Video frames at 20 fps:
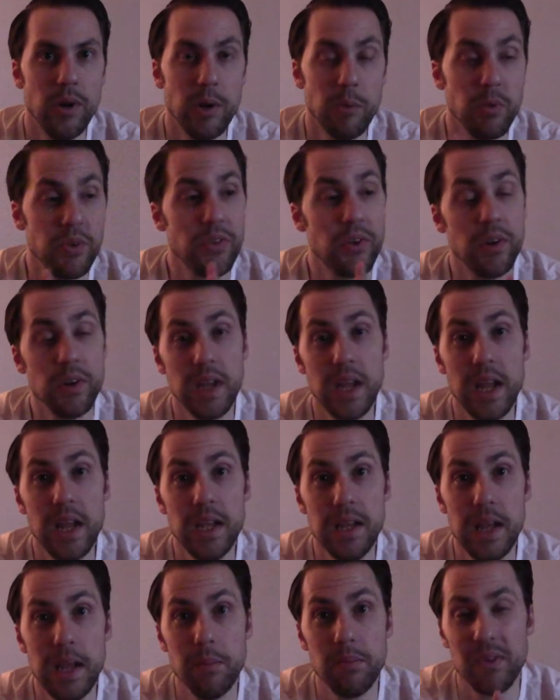And with
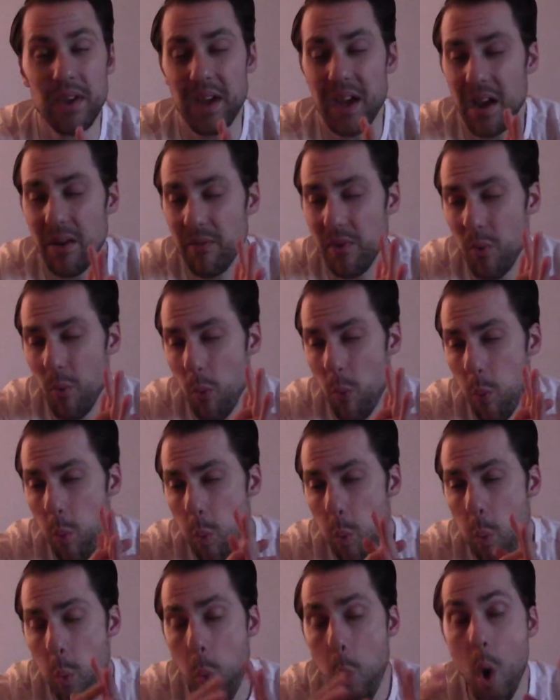arcade games, I have a
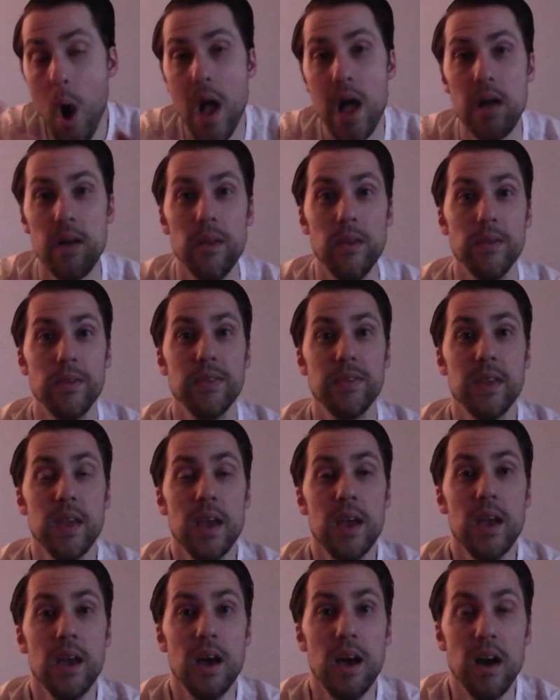wealth
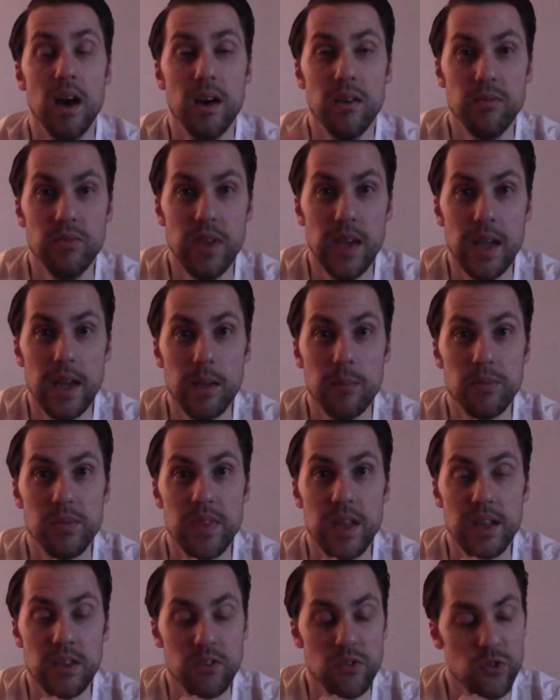of games
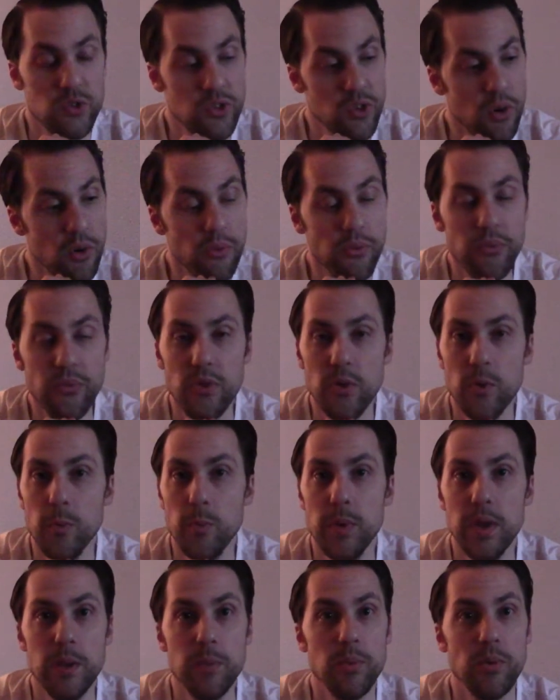that so few
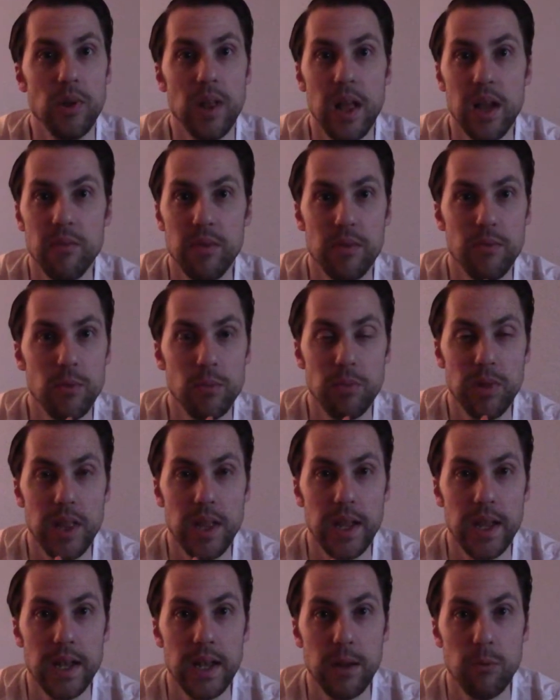people have ever
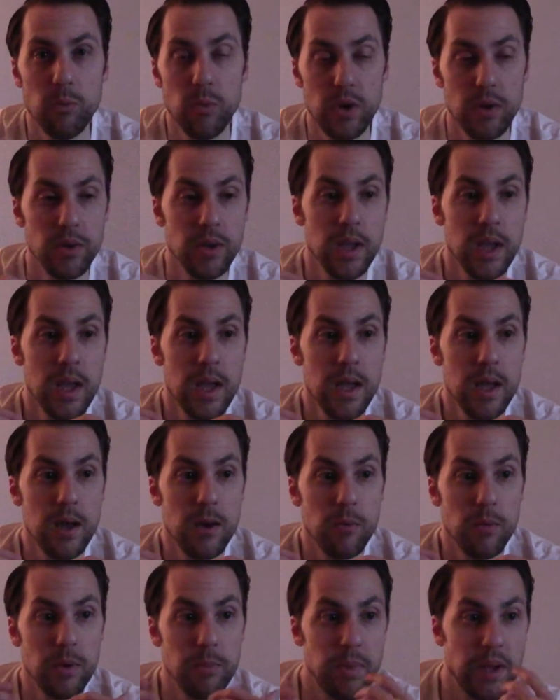played. And what
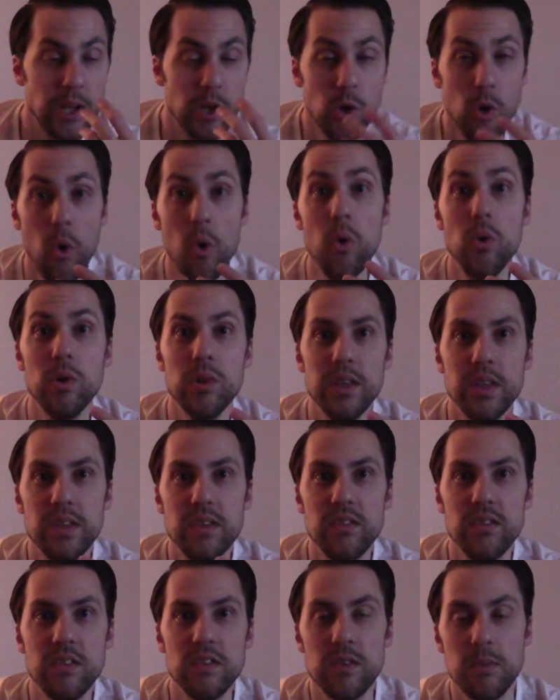what my goal
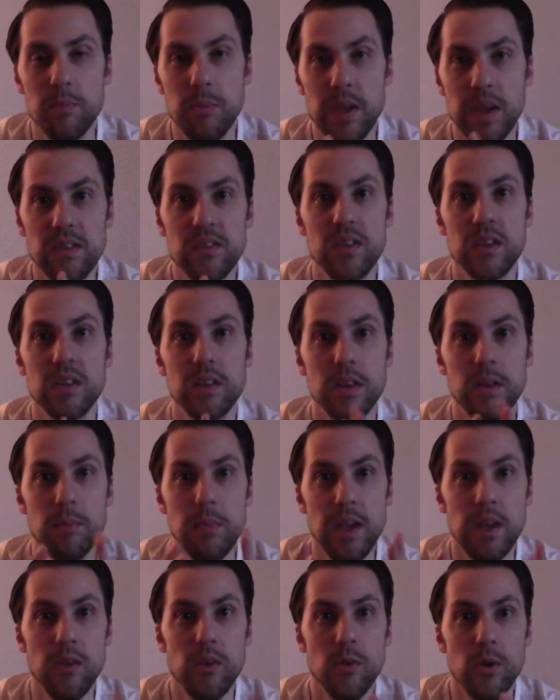is, is to basically
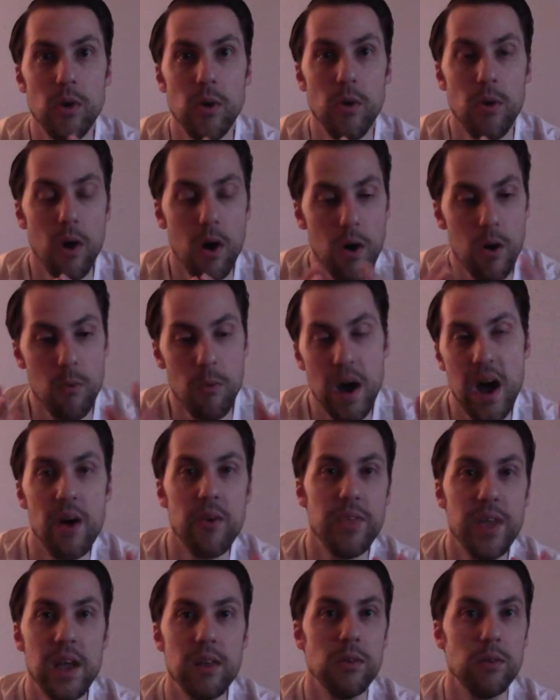make you go, oh wow,
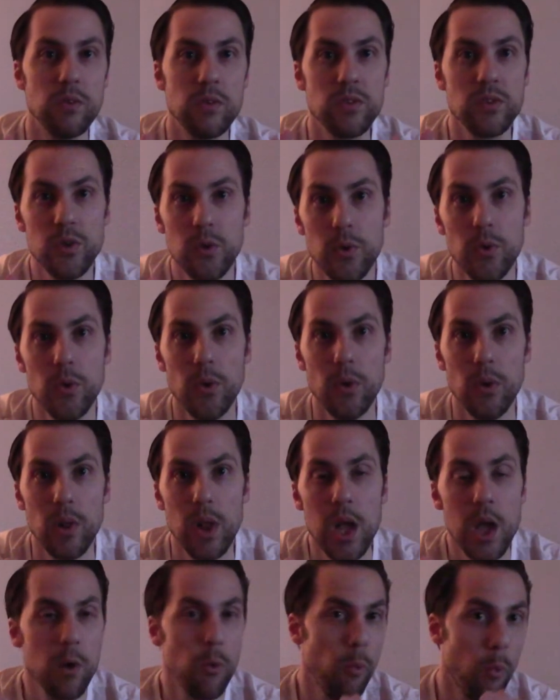that looks cool,
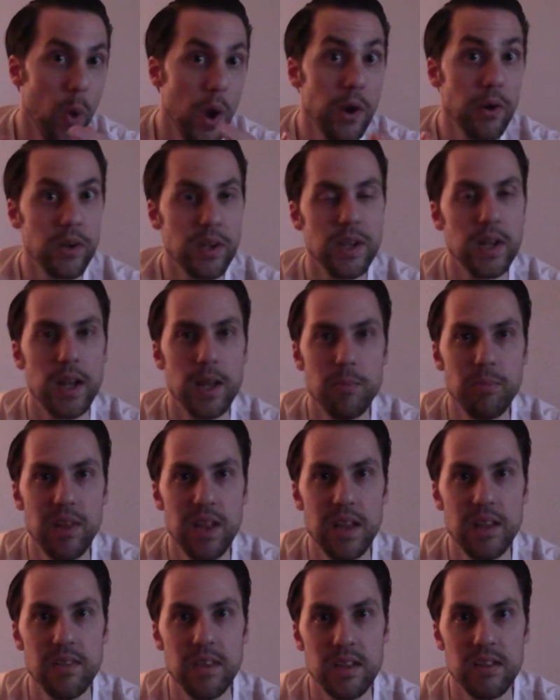where can I
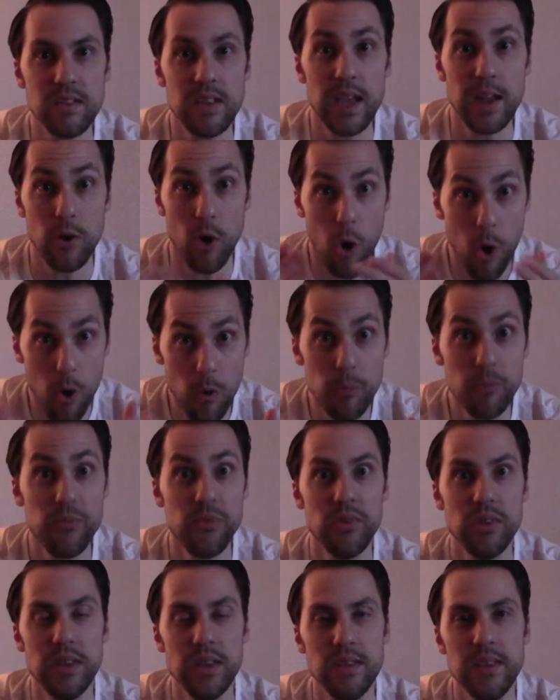play this? And
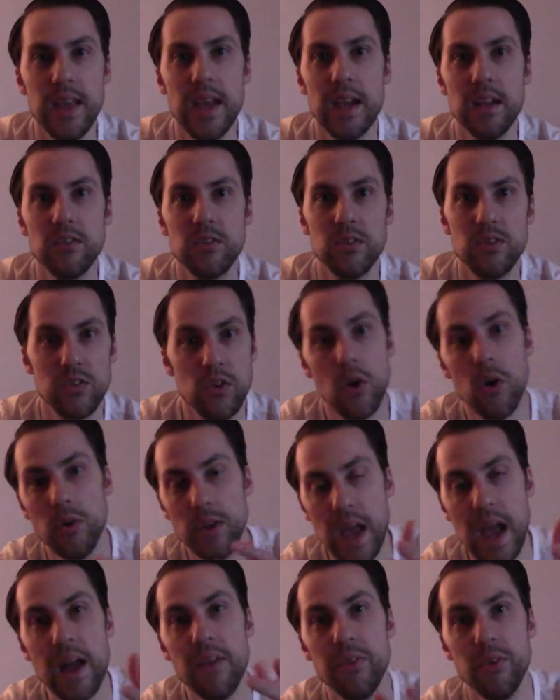hopefully the answer is, oh
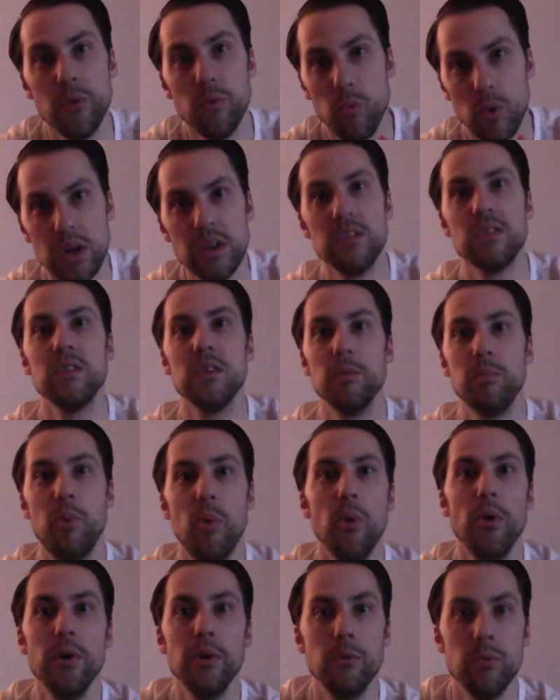yeah, there was a
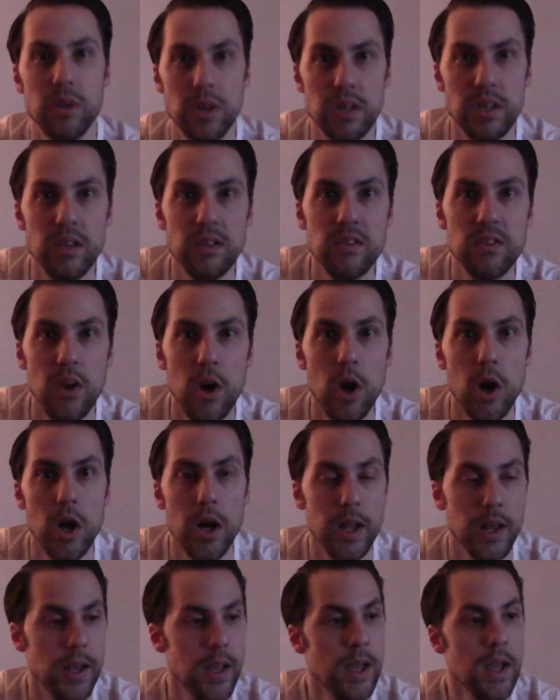port released
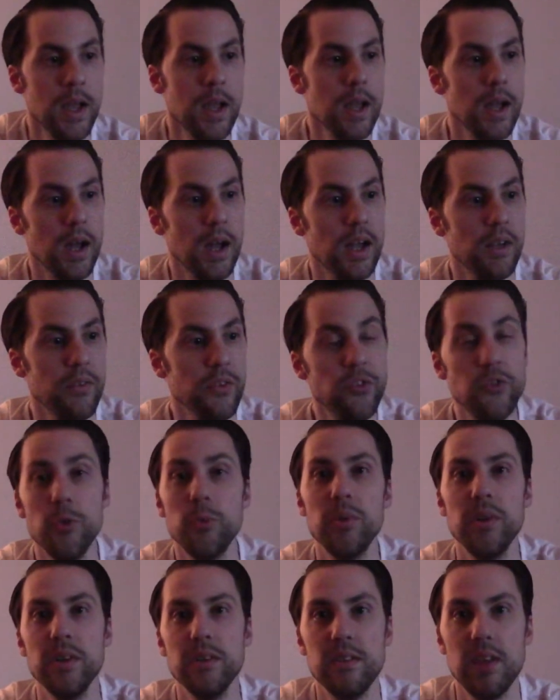on uh, the
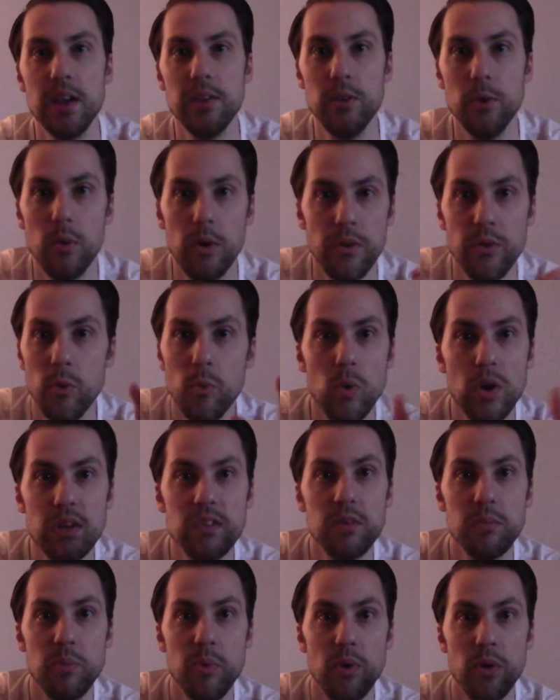Super Nintendo, or there
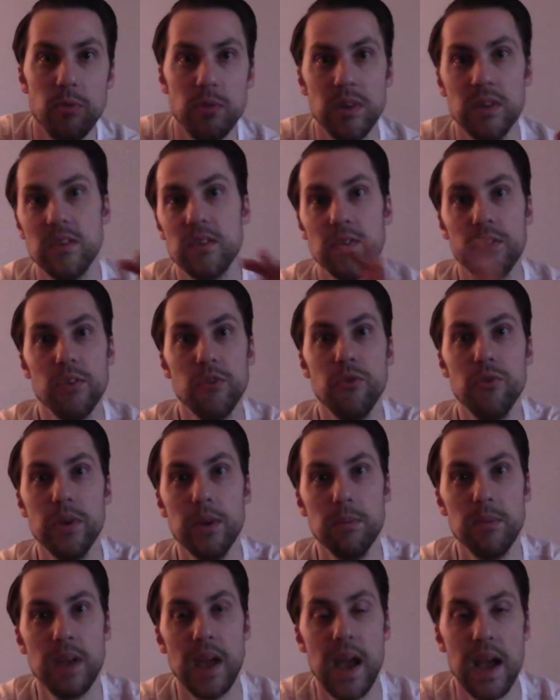was a port released on the
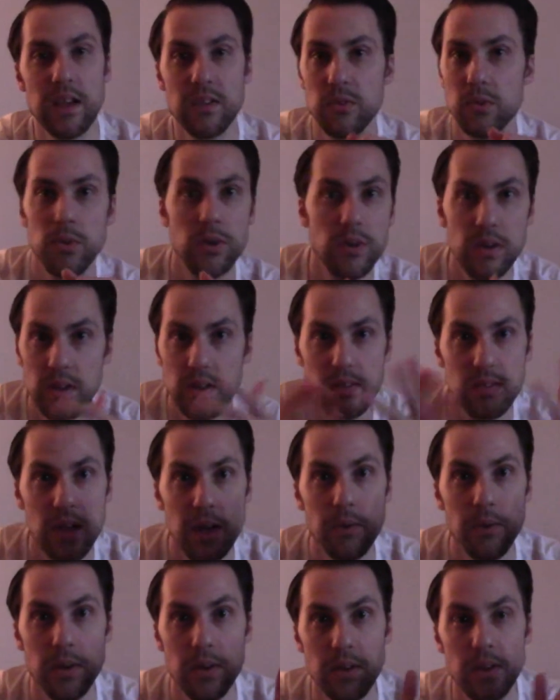Dreamcast, or et
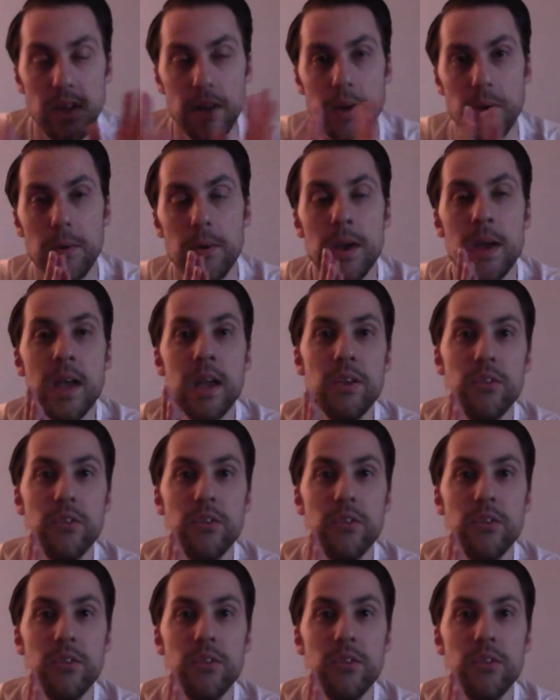cetera, you know?